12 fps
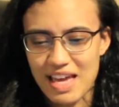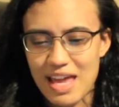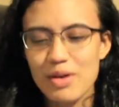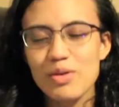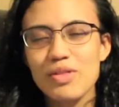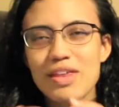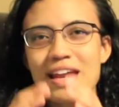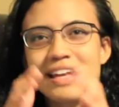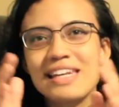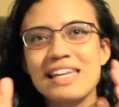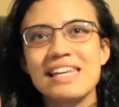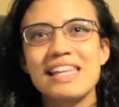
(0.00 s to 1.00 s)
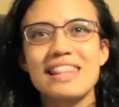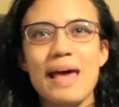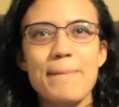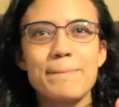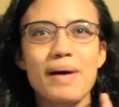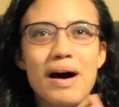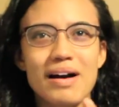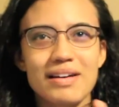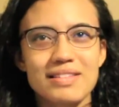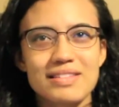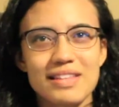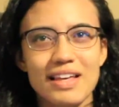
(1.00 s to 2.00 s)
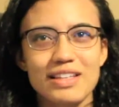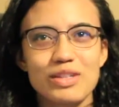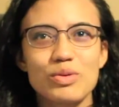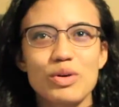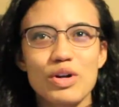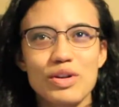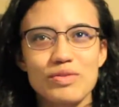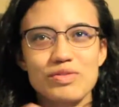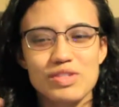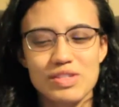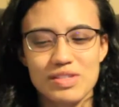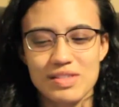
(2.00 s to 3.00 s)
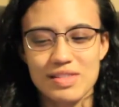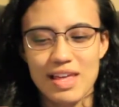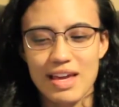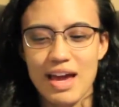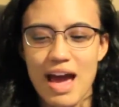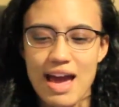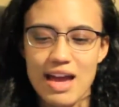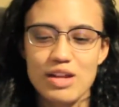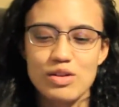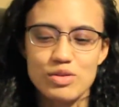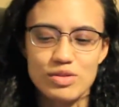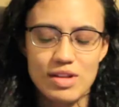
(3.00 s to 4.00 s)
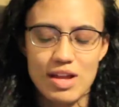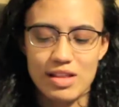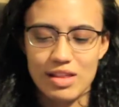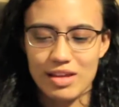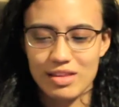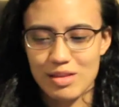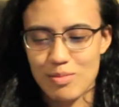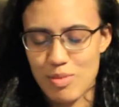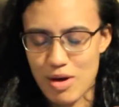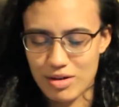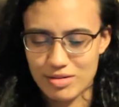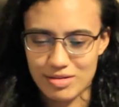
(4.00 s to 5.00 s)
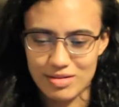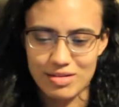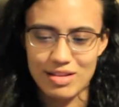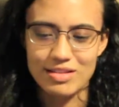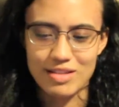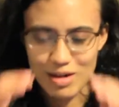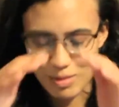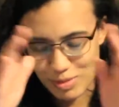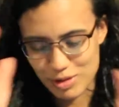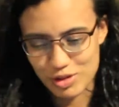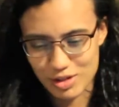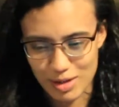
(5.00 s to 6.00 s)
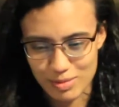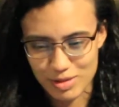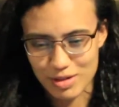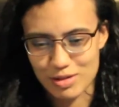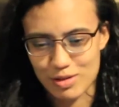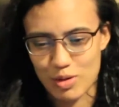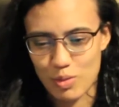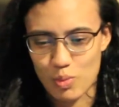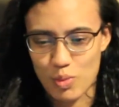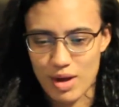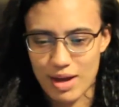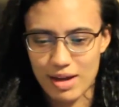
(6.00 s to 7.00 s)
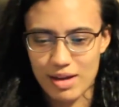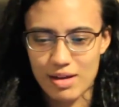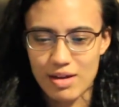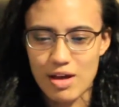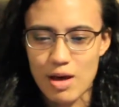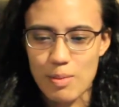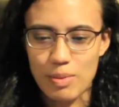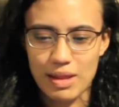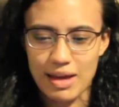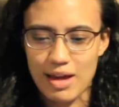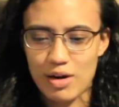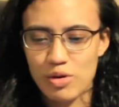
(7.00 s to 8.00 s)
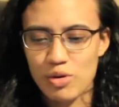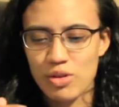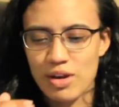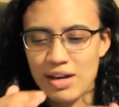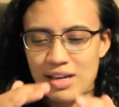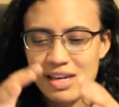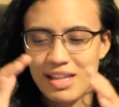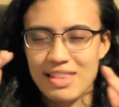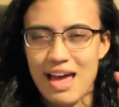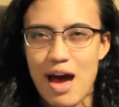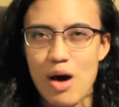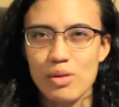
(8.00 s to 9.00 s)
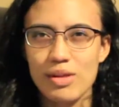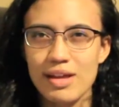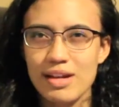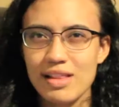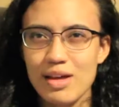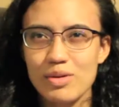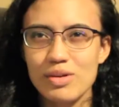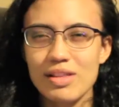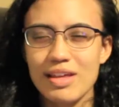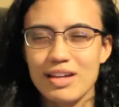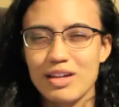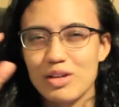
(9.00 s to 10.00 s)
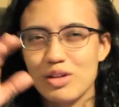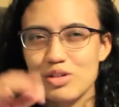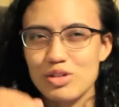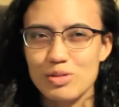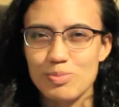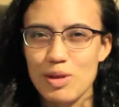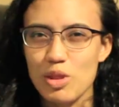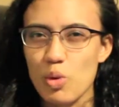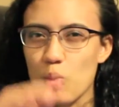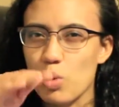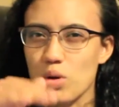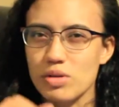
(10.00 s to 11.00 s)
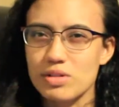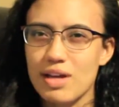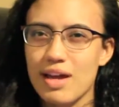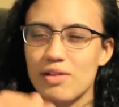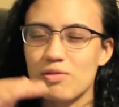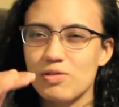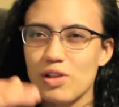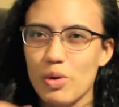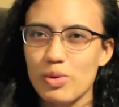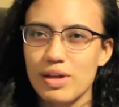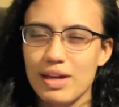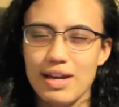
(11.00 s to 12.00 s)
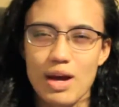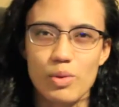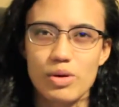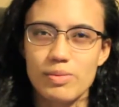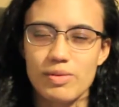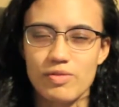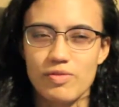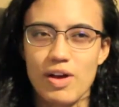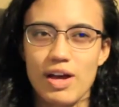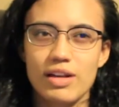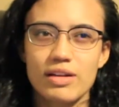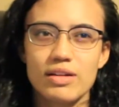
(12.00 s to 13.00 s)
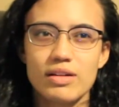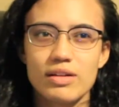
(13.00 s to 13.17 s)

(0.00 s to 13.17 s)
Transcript: I don't know that I needed that box. Like you could have just, like, I understand like the box, it's going to be shaped in a certain way, but like I don't know that I needed the outline around it. Like it could have just been the words kind of floating and I would have been fine.